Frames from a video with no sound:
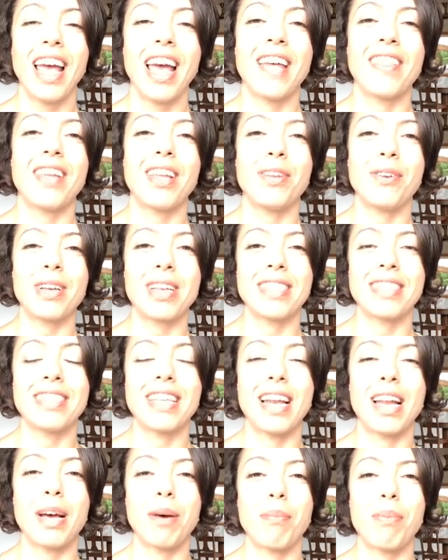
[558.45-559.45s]
And then you can
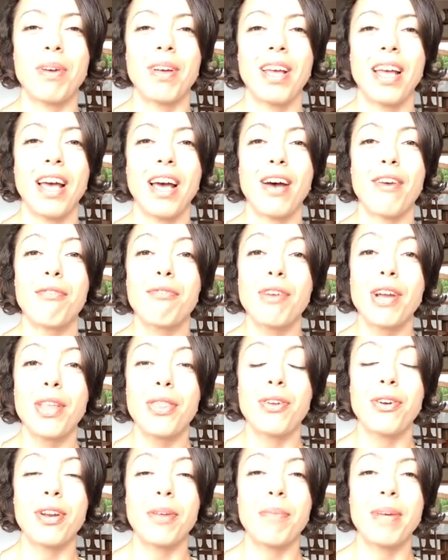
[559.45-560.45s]
set up a free
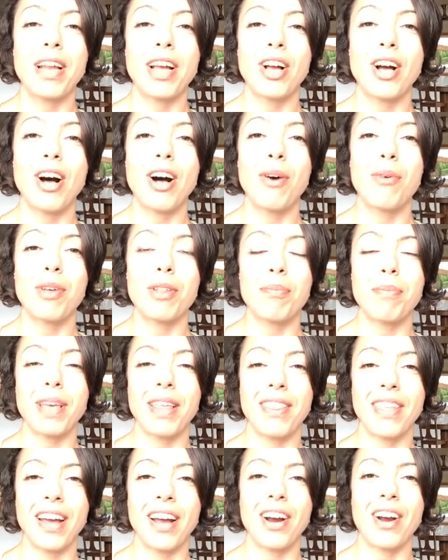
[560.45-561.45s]
30-minute call with
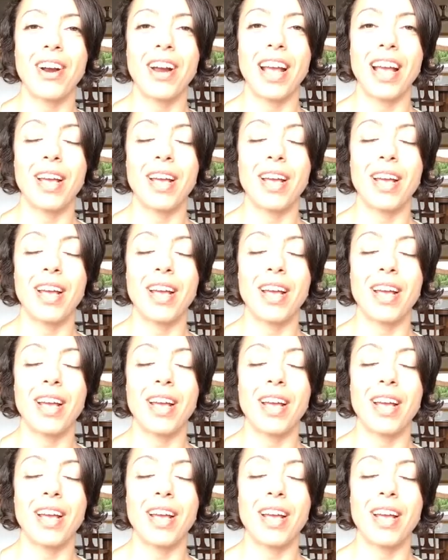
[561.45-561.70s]
me there,